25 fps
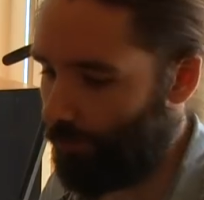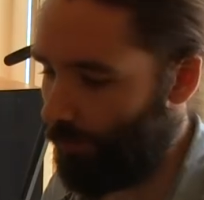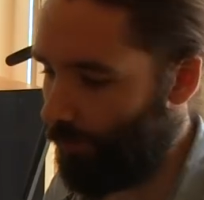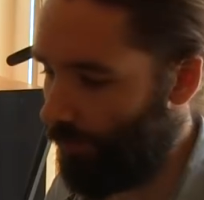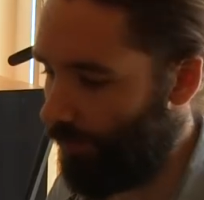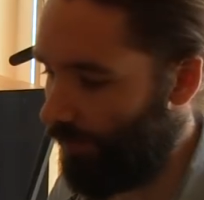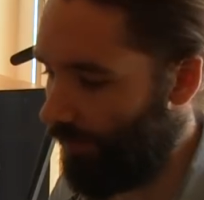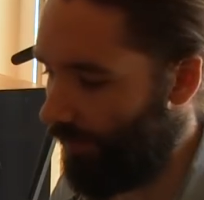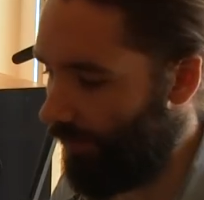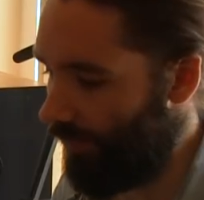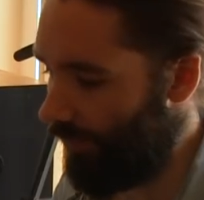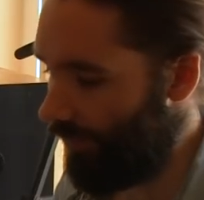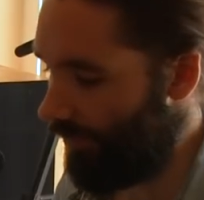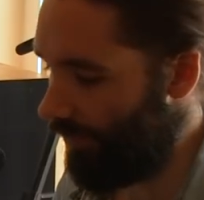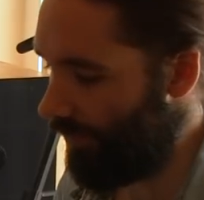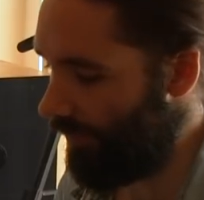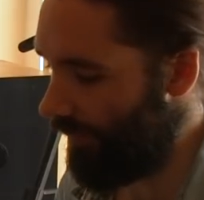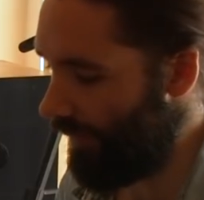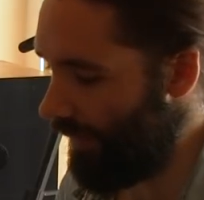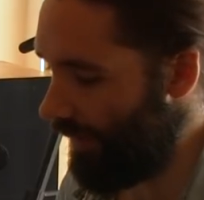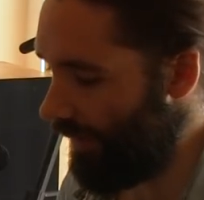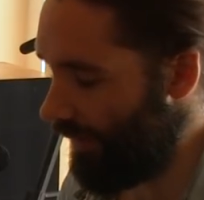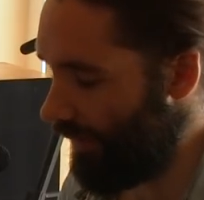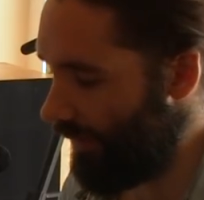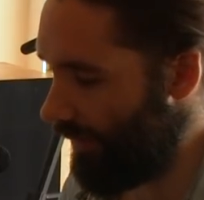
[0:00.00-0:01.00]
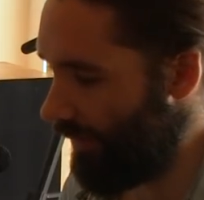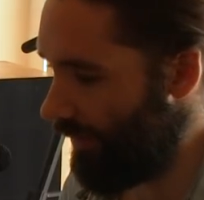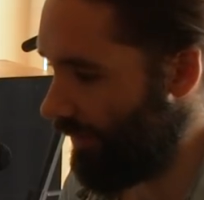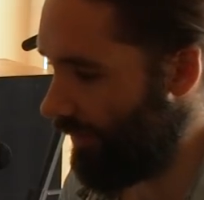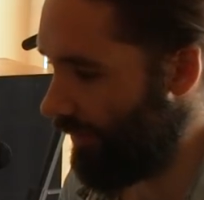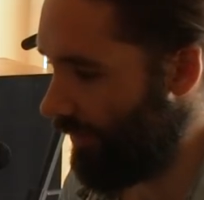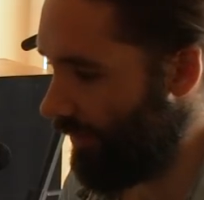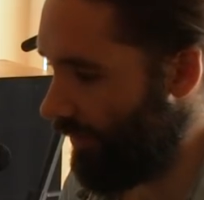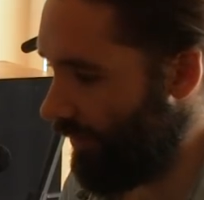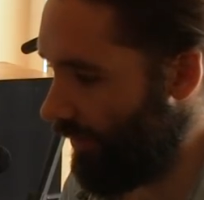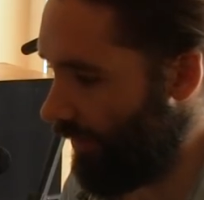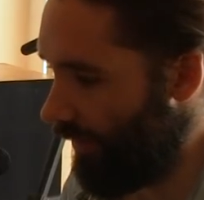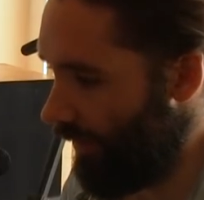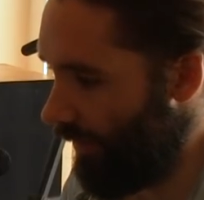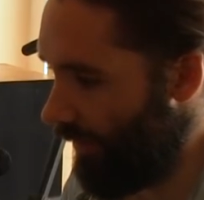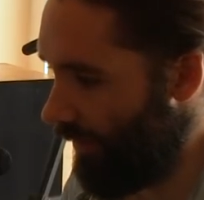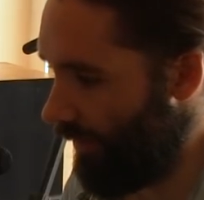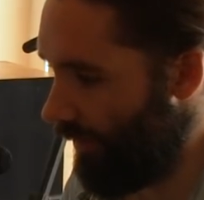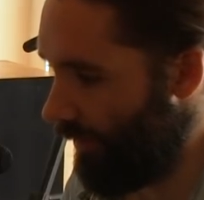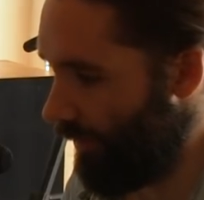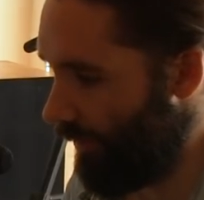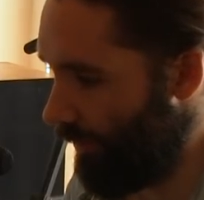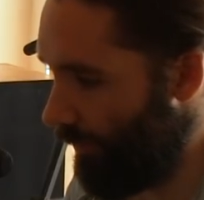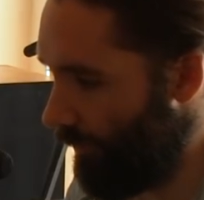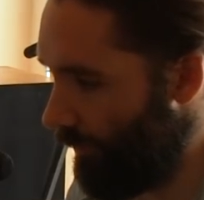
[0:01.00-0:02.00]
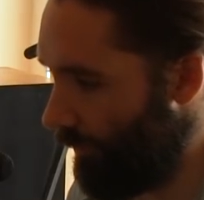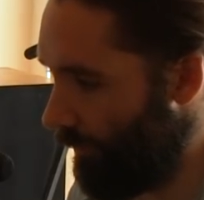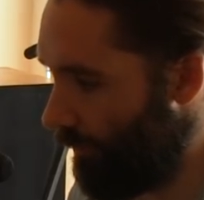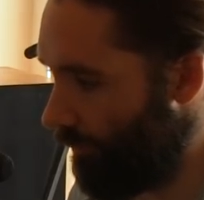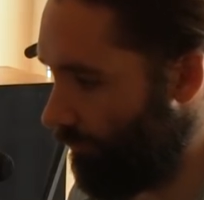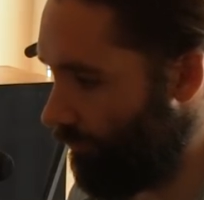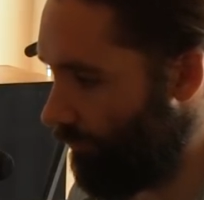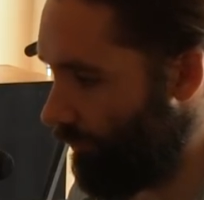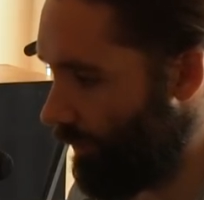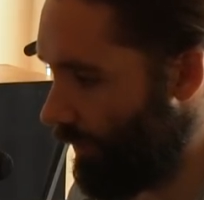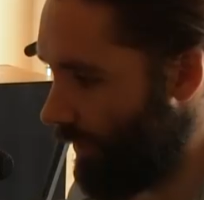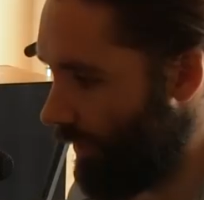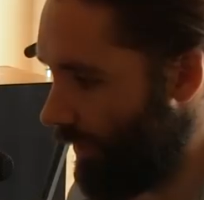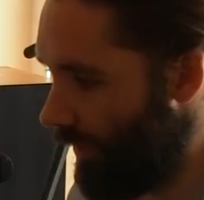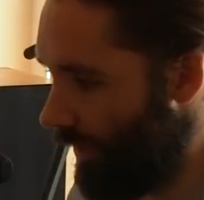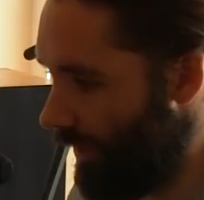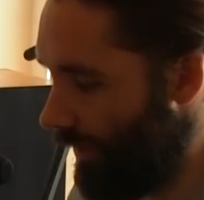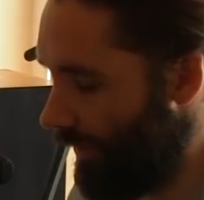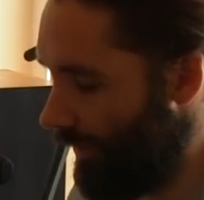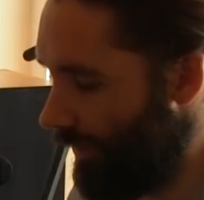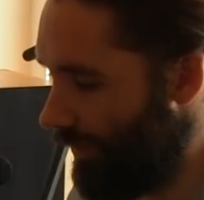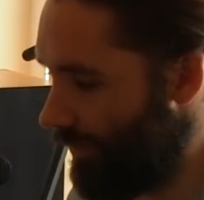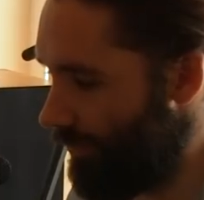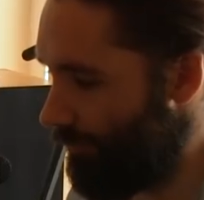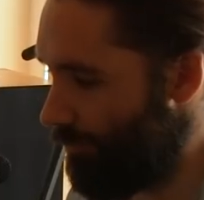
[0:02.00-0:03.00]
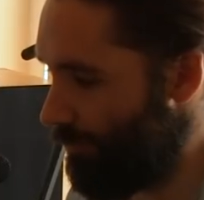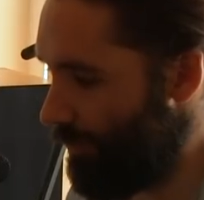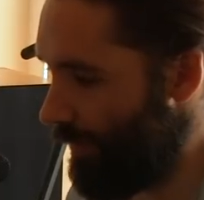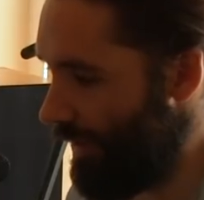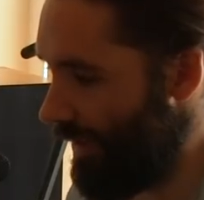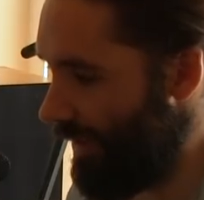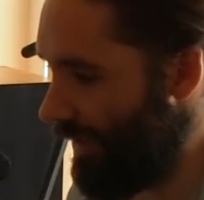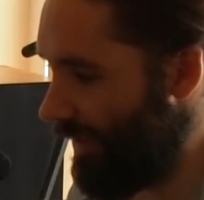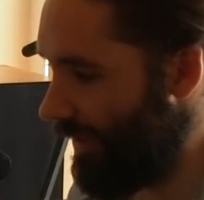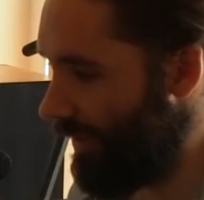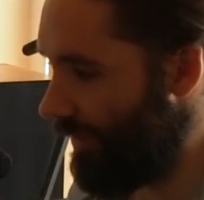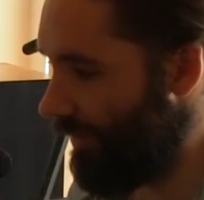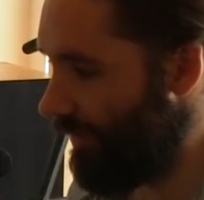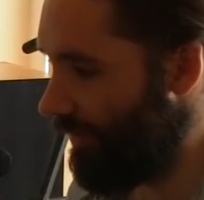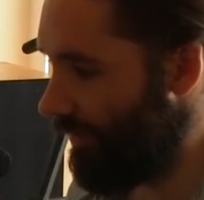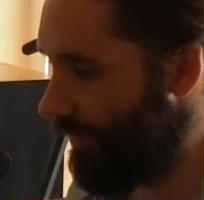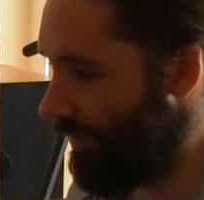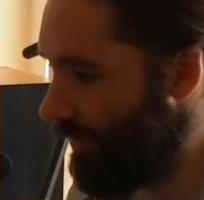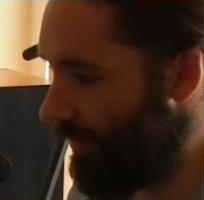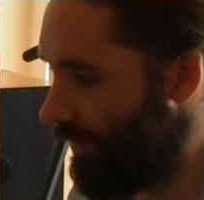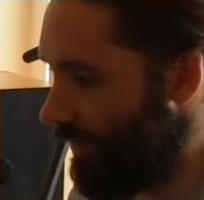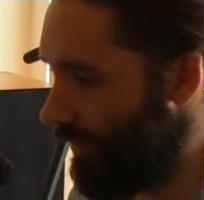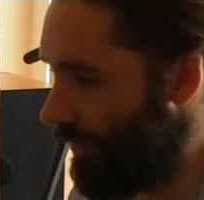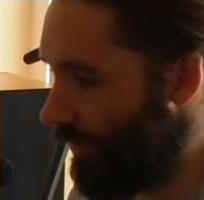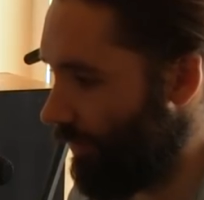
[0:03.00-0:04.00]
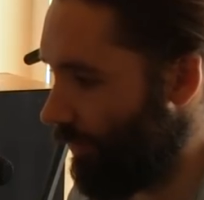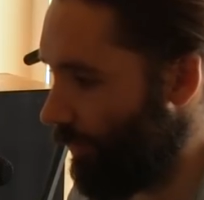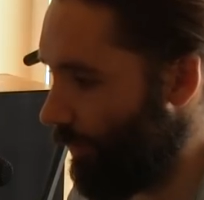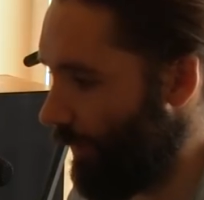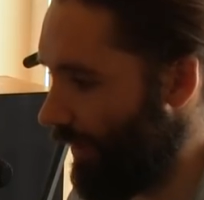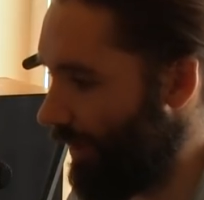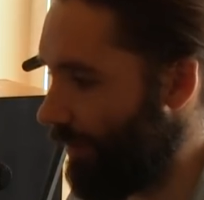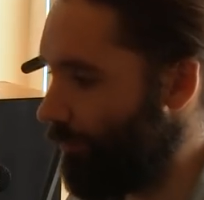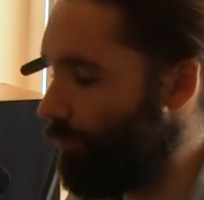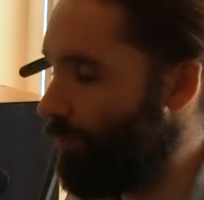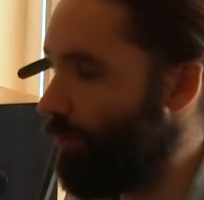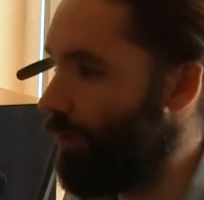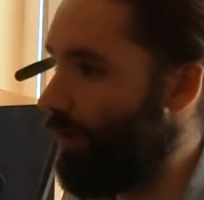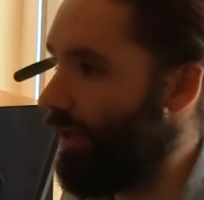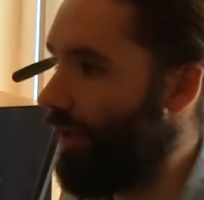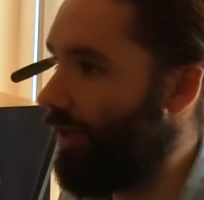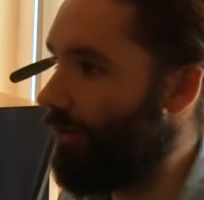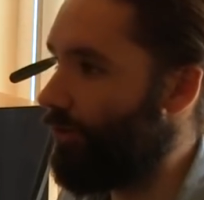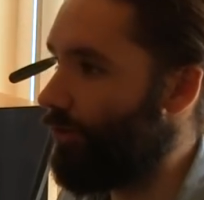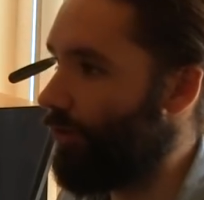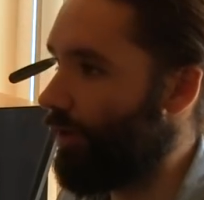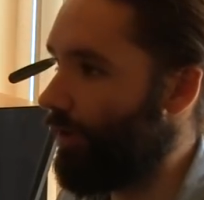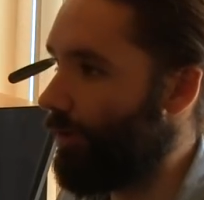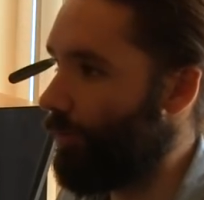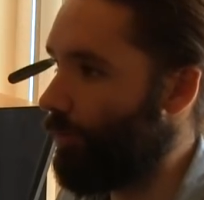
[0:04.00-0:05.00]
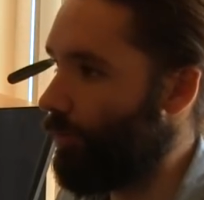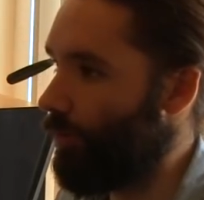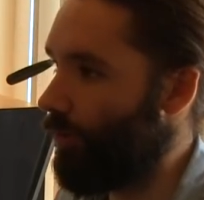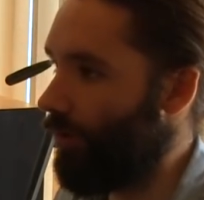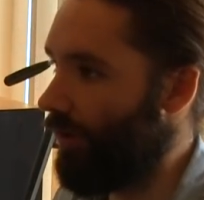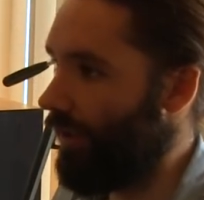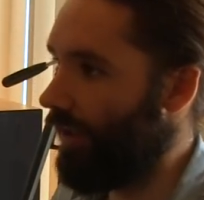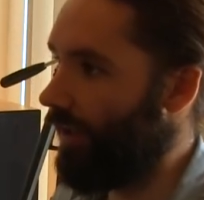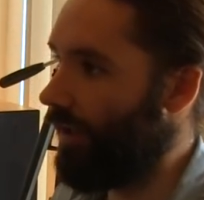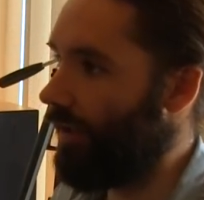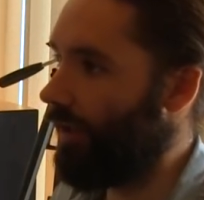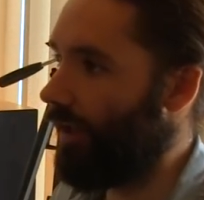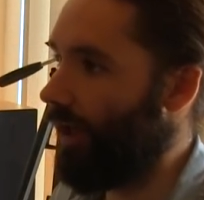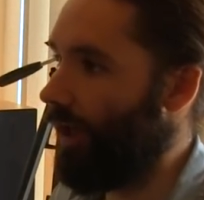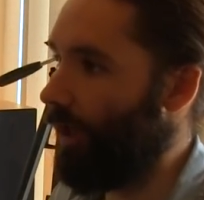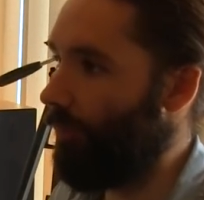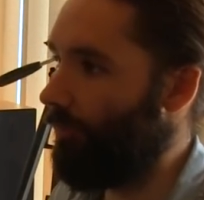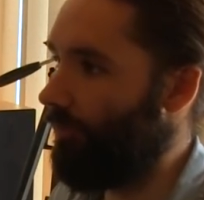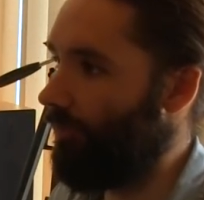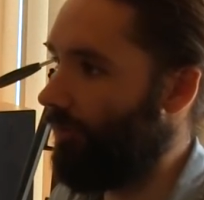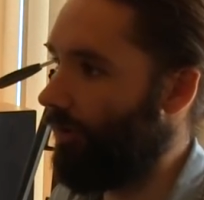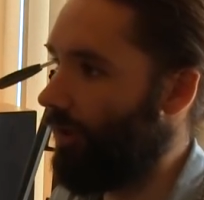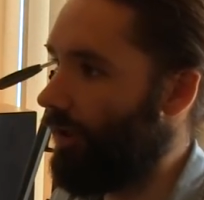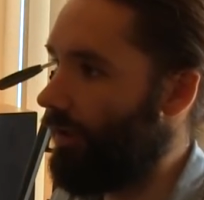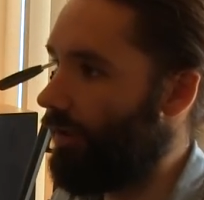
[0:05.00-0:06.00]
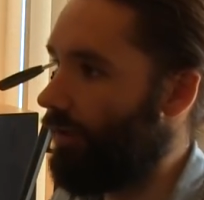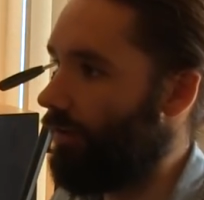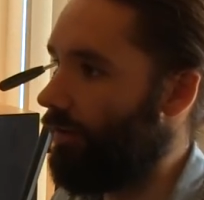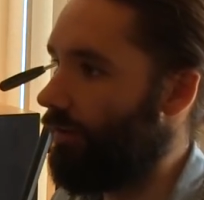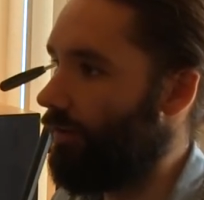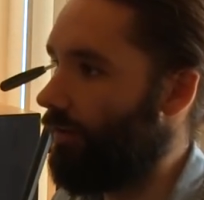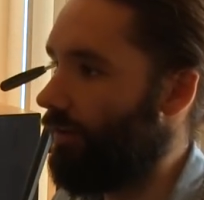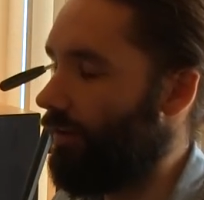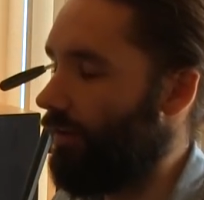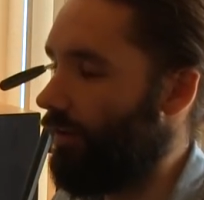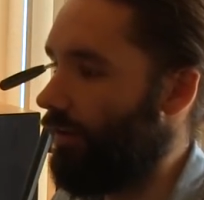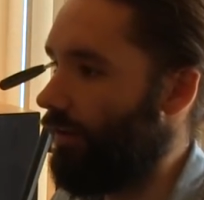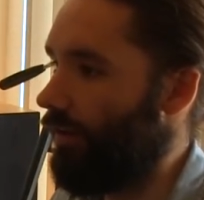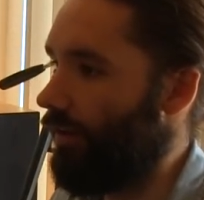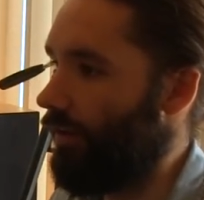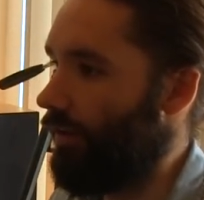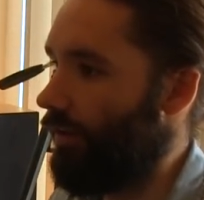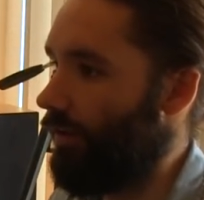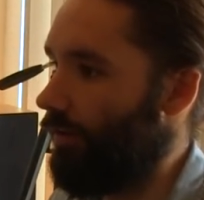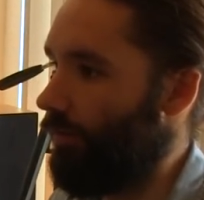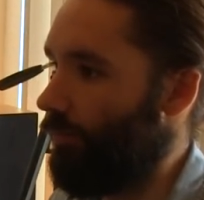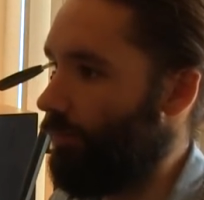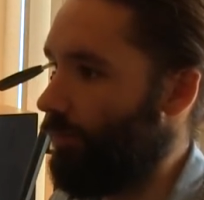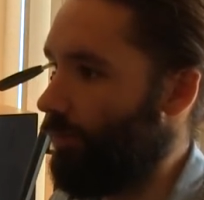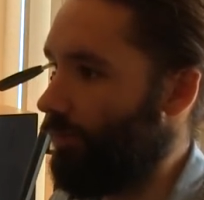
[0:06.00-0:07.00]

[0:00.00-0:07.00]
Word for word: we'll think, um, and it be, we can put our trigger warning up front. Yeah, I think